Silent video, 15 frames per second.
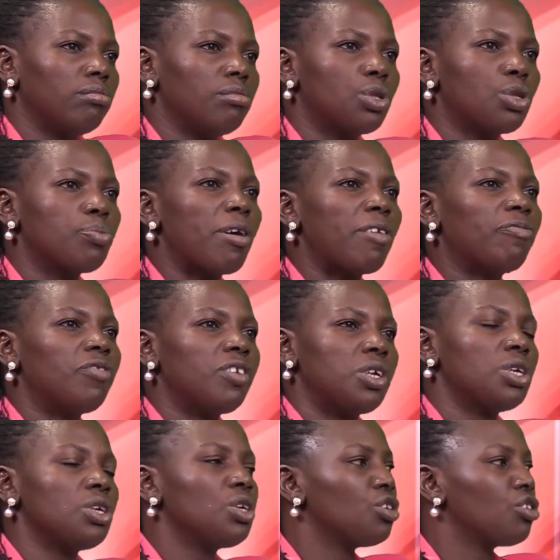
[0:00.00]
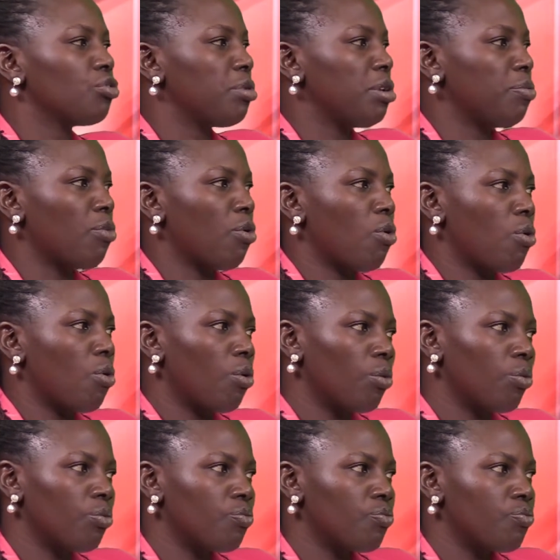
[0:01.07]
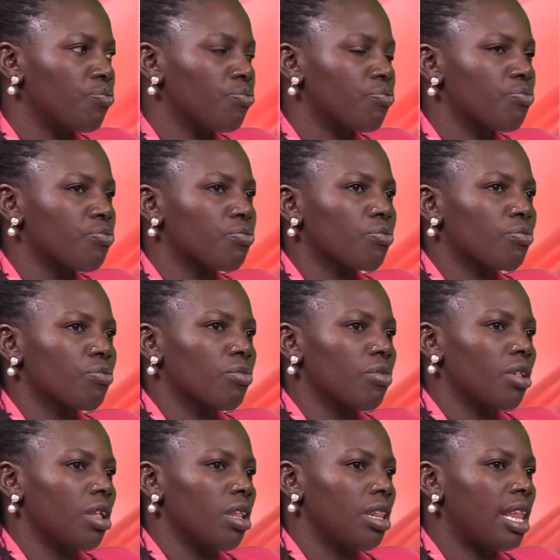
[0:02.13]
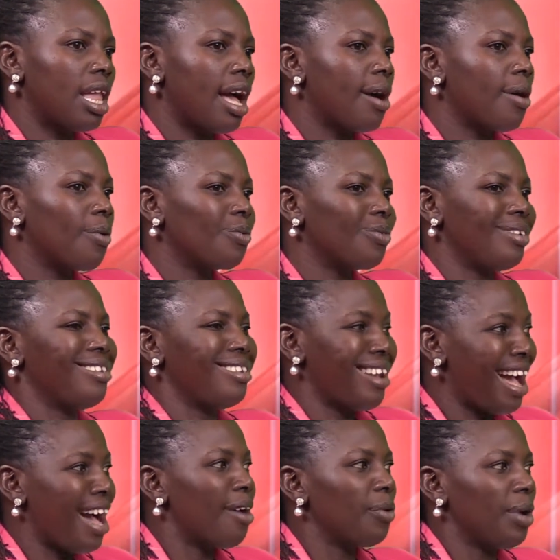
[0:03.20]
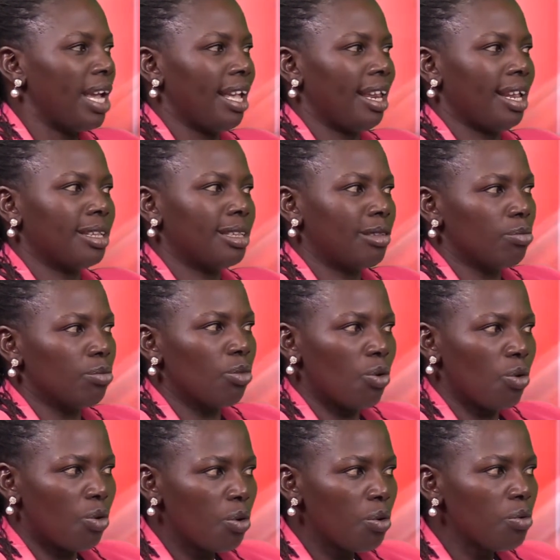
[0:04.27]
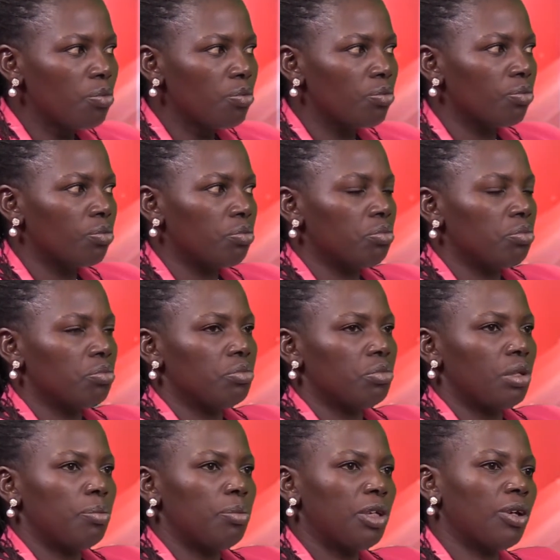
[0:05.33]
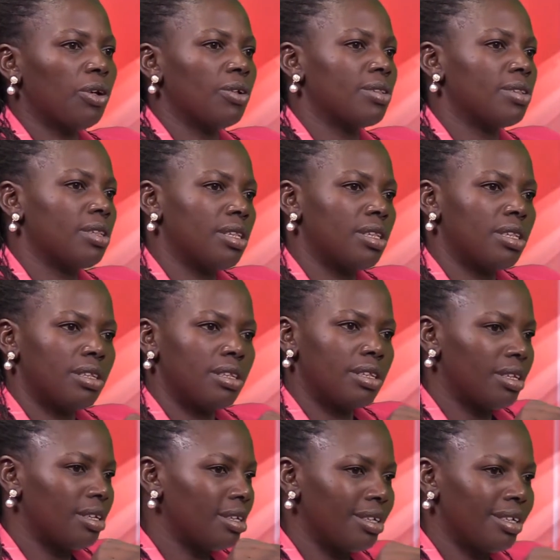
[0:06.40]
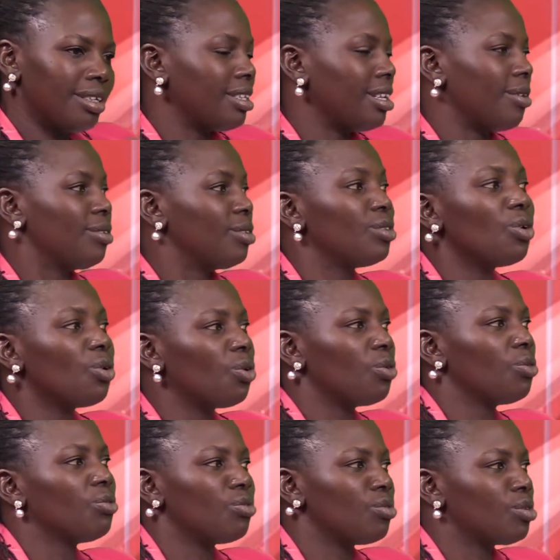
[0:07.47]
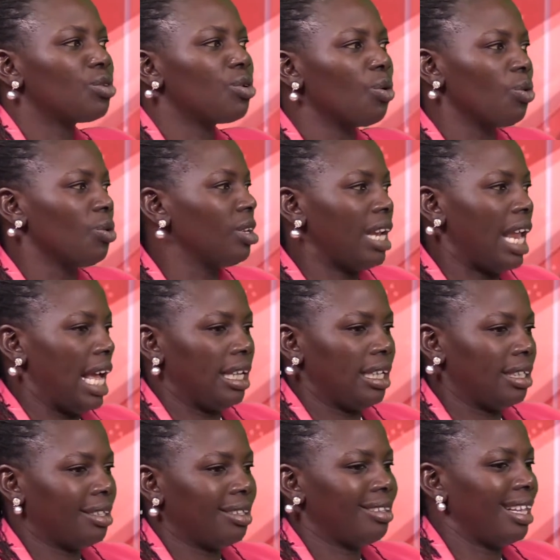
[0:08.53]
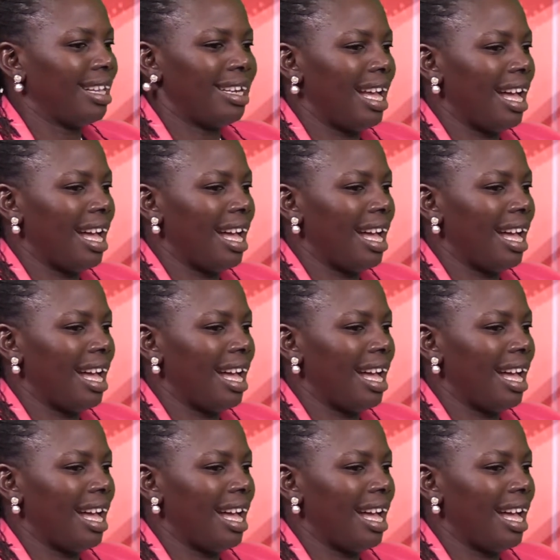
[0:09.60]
Supervision should be more. Now it is more because there is no stone like that